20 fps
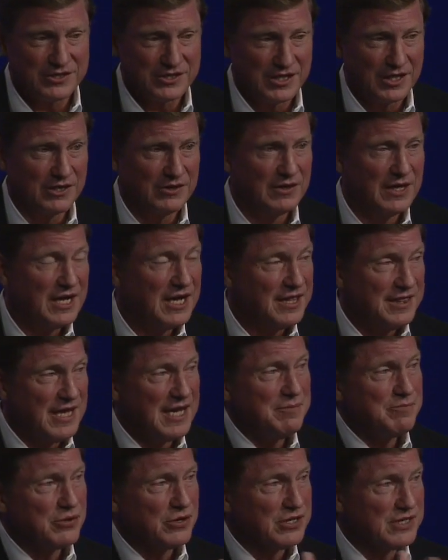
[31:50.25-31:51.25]
ago,
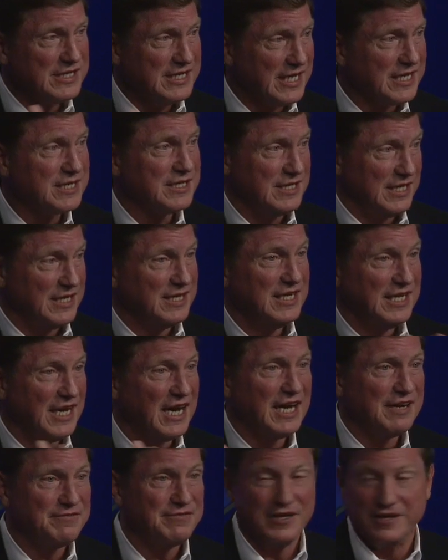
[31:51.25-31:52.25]
they predicted the
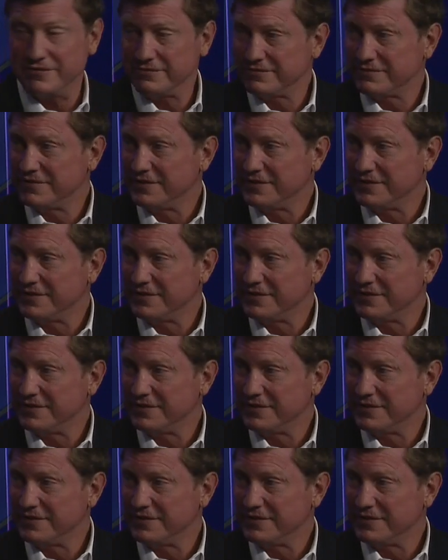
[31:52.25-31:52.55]
iPhone.